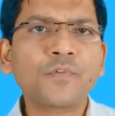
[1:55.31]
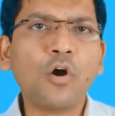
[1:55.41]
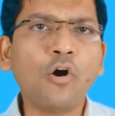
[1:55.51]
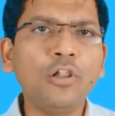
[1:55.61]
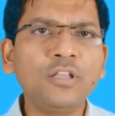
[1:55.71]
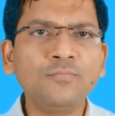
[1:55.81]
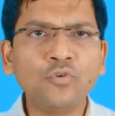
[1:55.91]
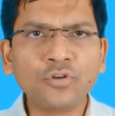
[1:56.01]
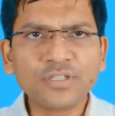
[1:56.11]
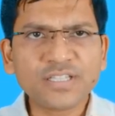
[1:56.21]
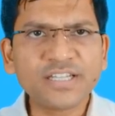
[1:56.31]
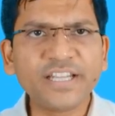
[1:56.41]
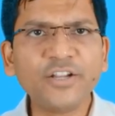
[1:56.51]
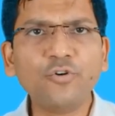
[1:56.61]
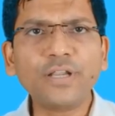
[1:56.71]
all the more
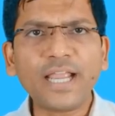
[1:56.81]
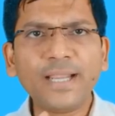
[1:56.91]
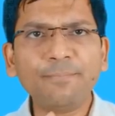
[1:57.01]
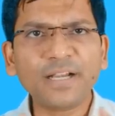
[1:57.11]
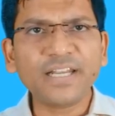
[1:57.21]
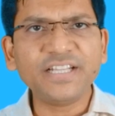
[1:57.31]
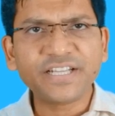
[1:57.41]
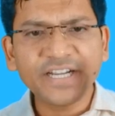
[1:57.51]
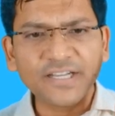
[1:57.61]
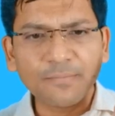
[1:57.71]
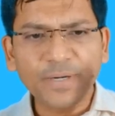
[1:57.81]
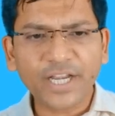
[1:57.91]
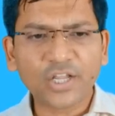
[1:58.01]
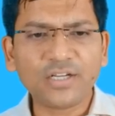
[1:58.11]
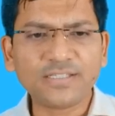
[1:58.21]
stereotyped, cliched in a
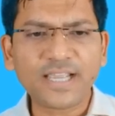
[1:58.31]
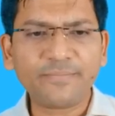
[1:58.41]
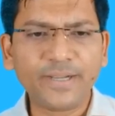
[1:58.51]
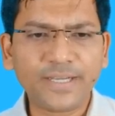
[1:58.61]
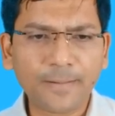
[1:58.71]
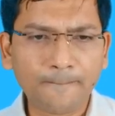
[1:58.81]
particular segment.